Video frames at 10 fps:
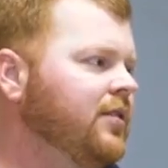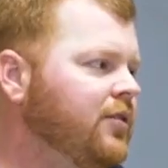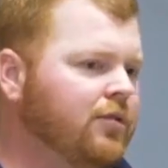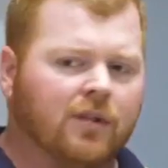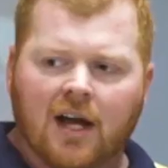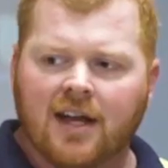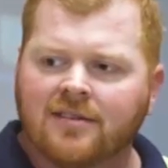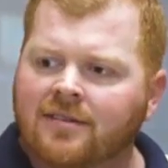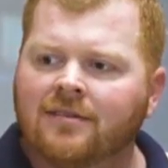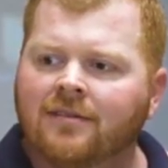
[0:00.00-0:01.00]
two
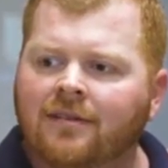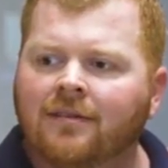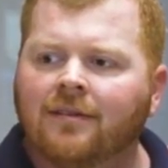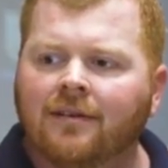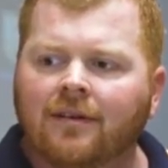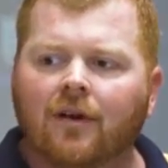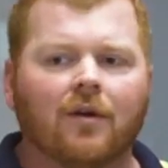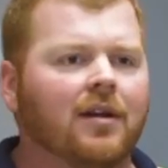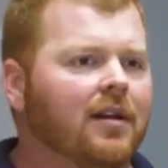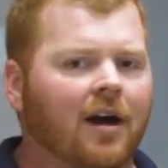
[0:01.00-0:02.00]
lanes
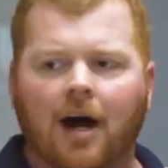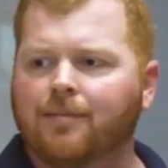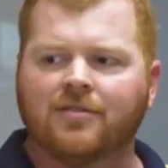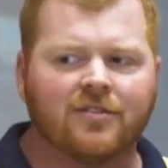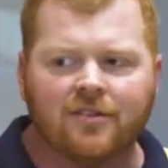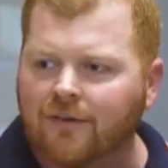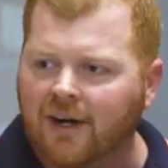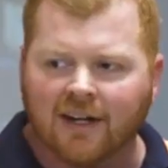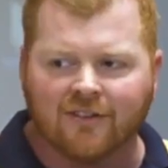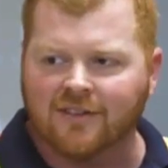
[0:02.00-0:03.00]
going in opposite
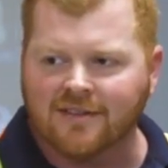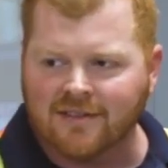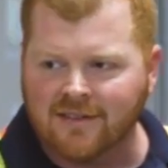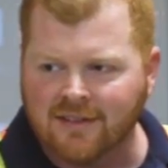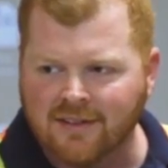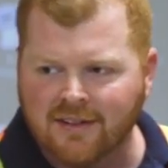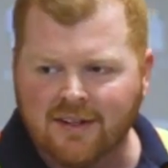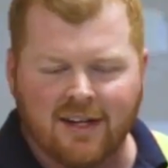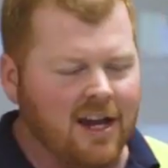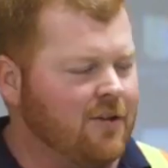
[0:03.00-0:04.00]
directions
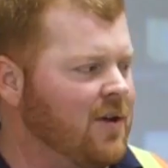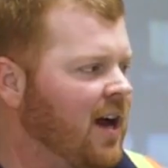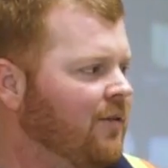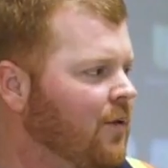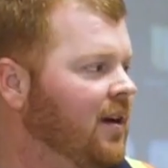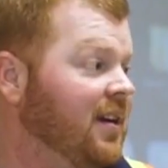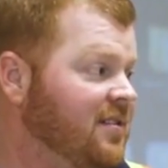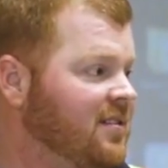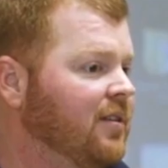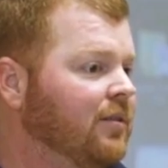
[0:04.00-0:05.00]
and you have what? A
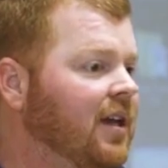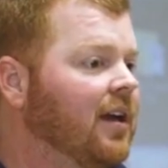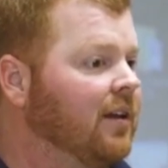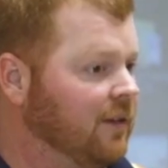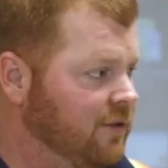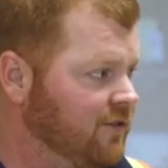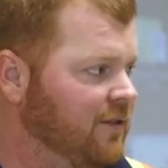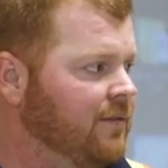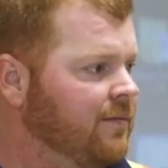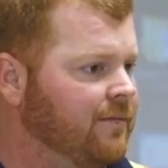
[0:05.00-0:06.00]
single lane closure.
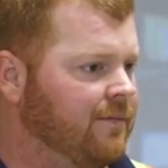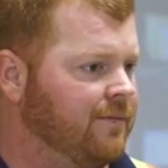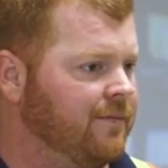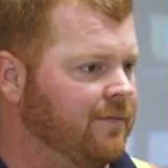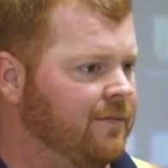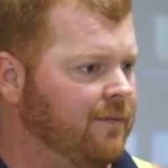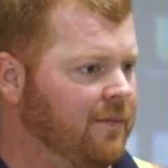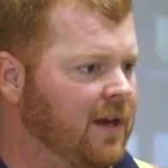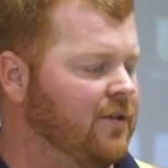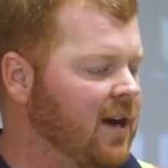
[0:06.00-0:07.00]

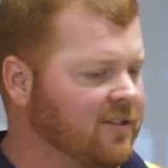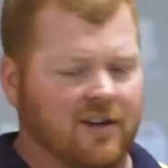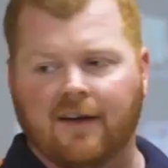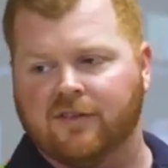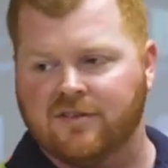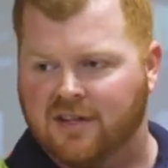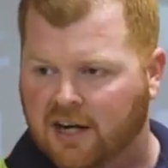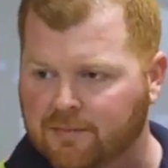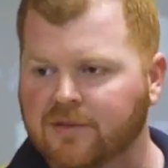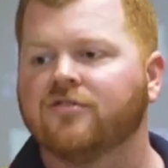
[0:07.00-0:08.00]
Then you actually have to set
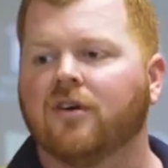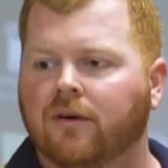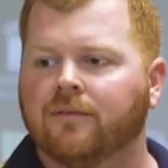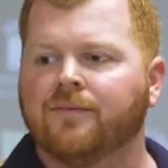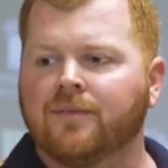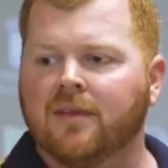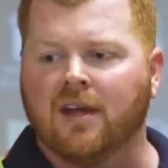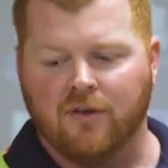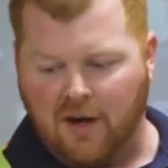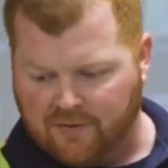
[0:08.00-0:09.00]
up a zone
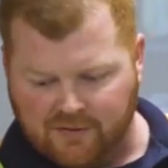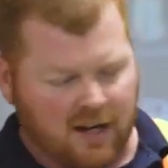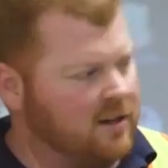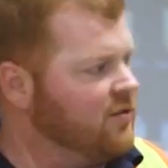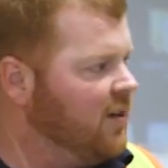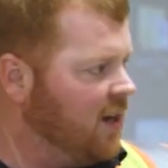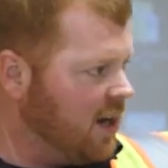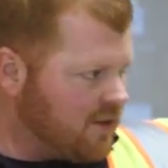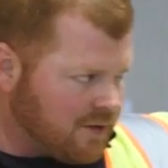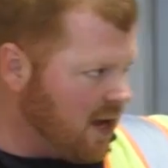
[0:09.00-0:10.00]
and you have flaggers on either